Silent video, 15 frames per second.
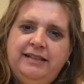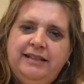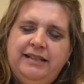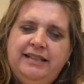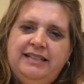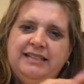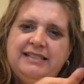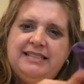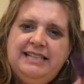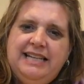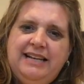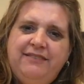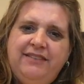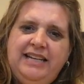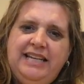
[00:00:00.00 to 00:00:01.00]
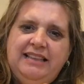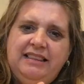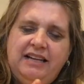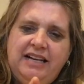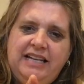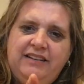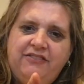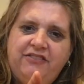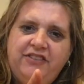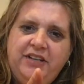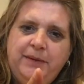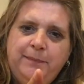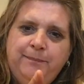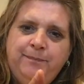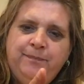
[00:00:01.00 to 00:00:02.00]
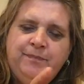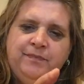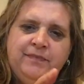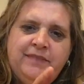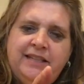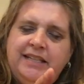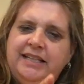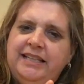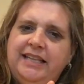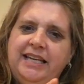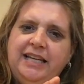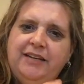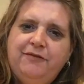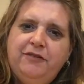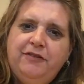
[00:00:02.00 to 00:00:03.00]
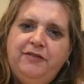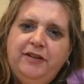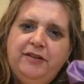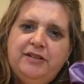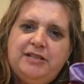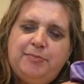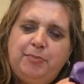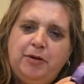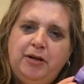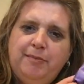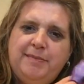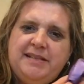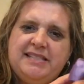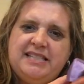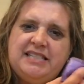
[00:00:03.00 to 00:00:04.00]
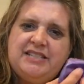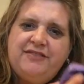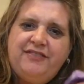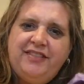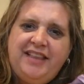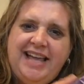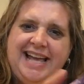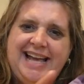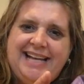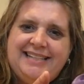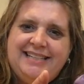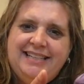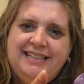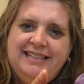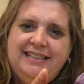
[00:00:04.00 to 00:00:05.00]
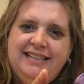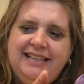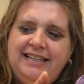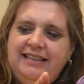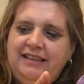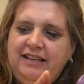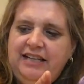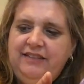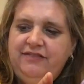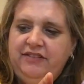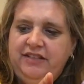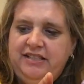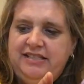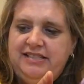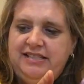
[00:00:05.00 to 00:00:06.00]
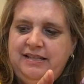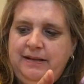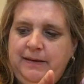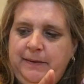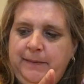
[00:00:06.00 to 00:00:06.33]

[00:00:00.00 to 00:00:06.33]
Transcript: It doesn't have any life. It can't fulfill its purpose. It's flat and lifeless.